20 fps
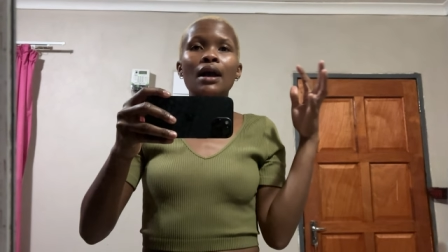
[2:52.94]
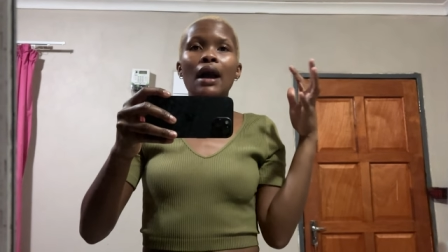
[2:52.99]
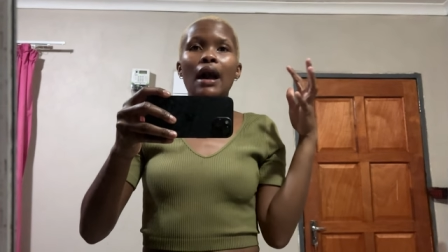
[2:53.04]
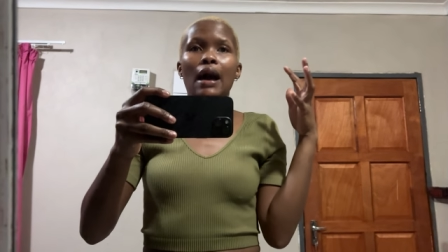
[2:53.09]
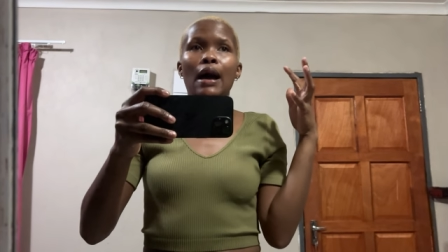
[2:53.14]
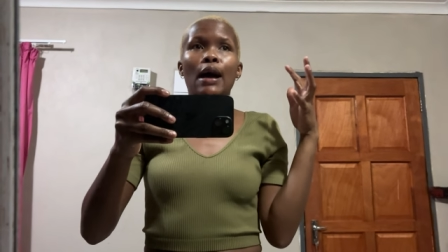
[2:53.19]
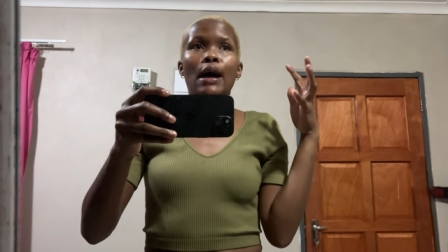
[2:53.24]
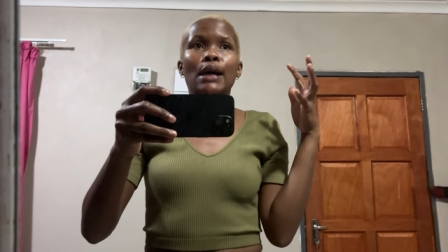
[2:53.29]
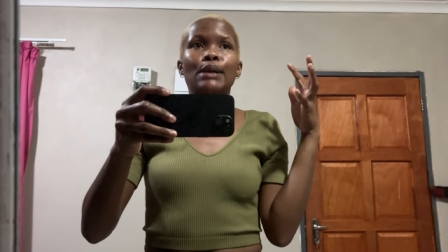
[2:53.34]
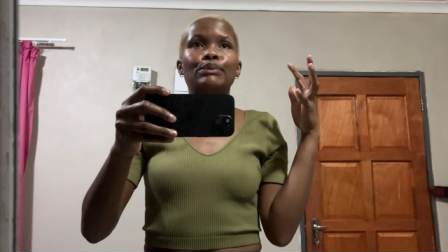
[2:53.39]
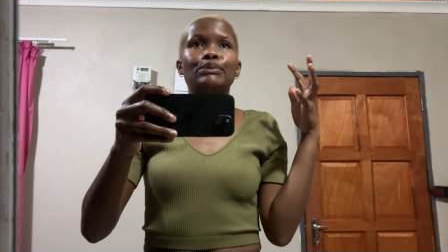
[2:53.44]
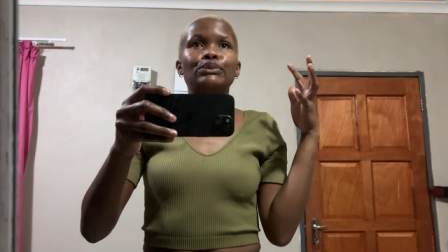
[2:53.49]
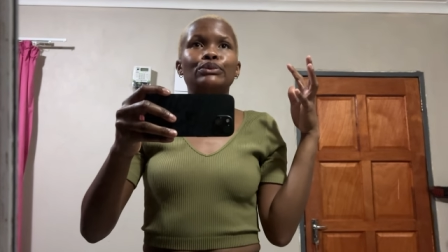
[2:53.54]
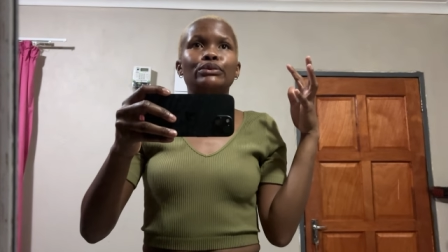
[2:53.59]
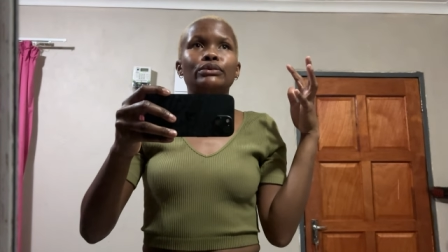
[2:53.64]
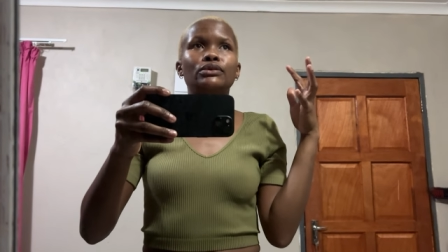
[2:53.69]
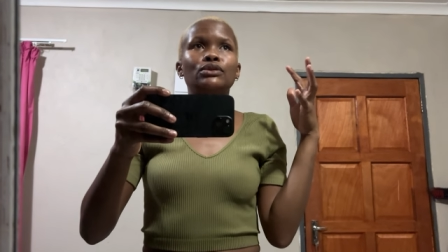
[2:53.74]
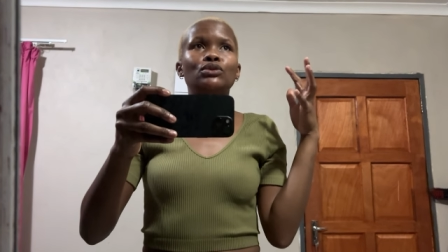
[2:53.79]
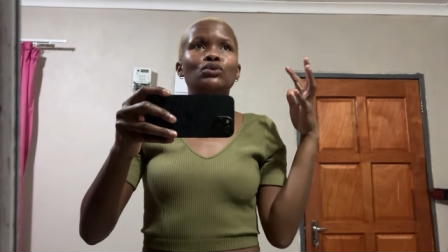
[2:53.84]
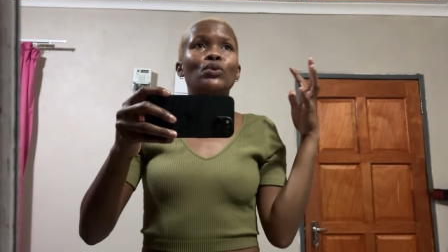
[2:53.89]
um,
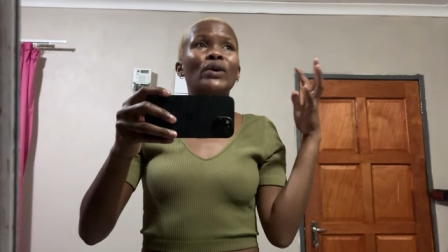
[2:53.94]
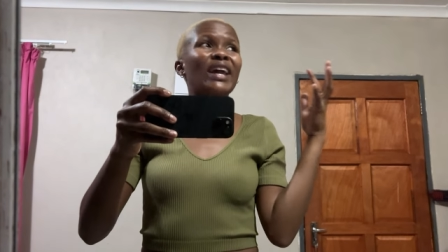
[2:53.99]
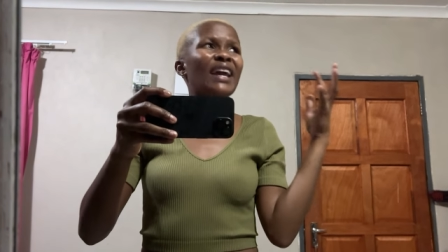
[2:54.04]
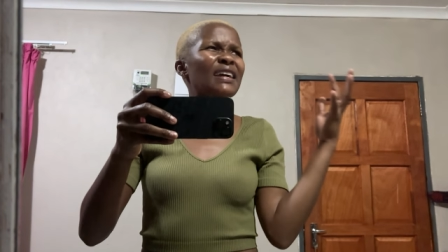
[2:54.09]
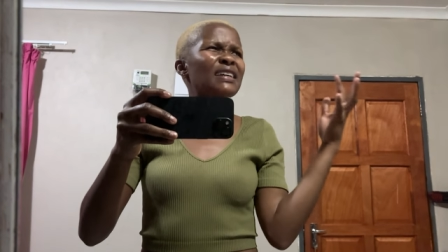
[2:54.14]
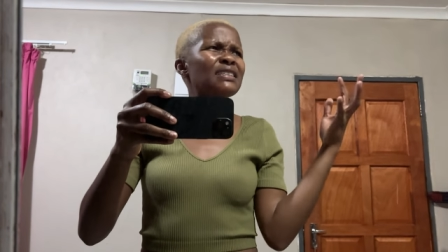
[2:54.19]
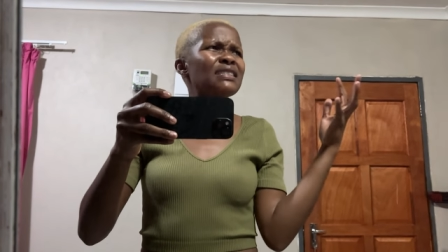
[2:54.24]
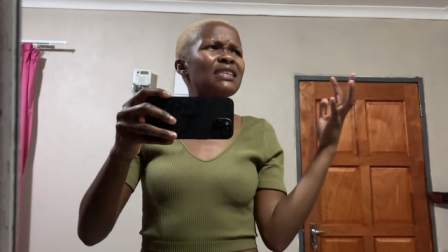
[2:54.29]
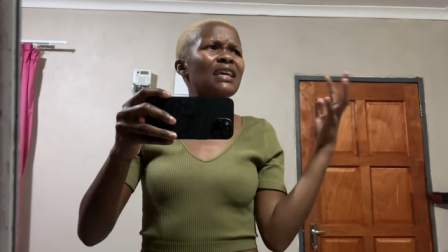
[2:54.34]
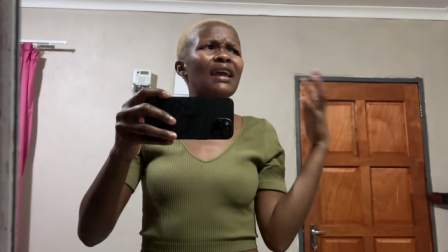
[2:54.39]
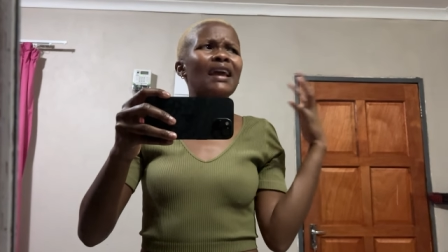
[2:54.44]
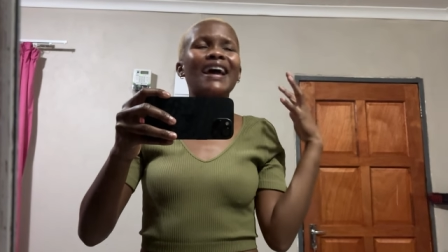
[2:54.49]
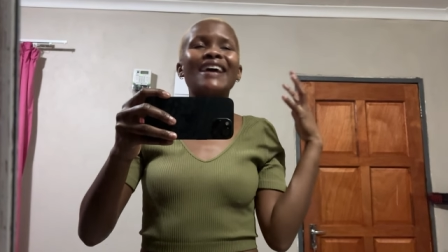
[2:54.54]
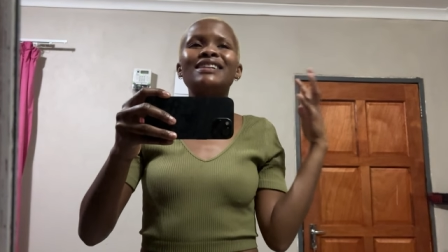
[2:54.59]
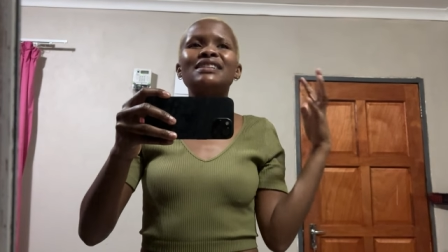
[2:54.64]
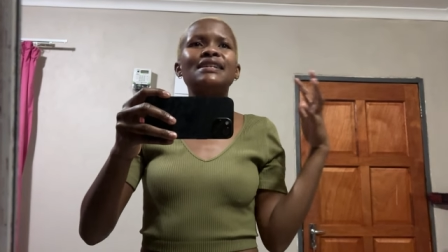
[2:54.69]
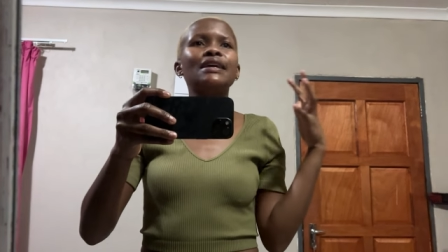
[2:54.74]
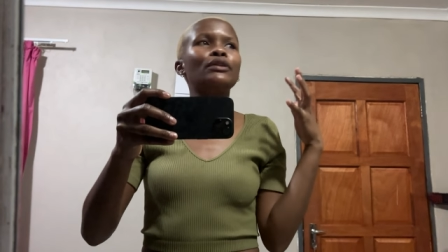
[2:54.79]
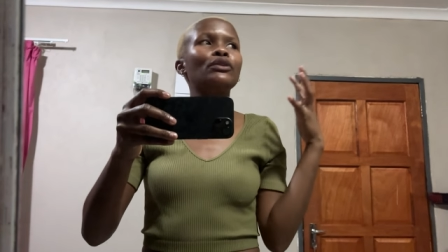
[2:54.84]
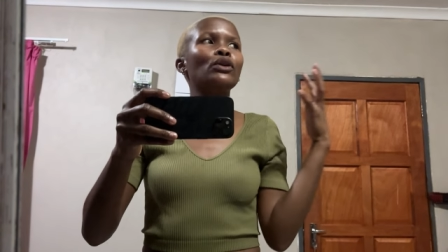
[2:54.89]
where I stay. I
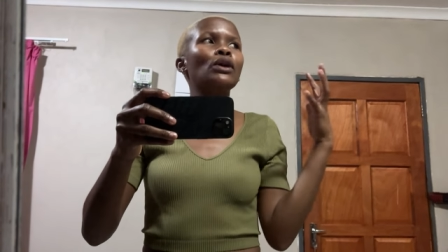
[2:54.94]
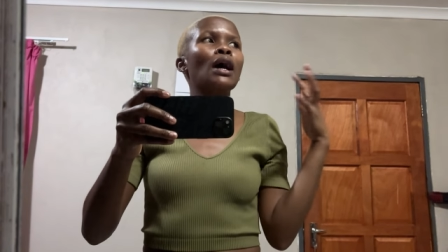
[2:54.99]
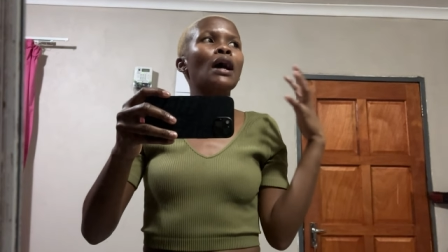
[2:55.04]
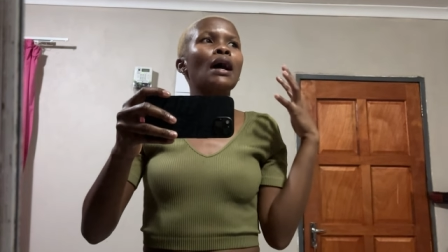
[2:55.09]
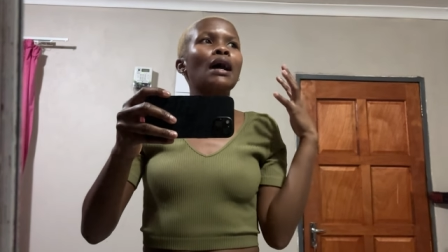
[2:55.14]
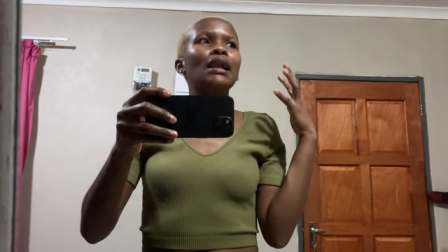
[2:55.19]
intend on,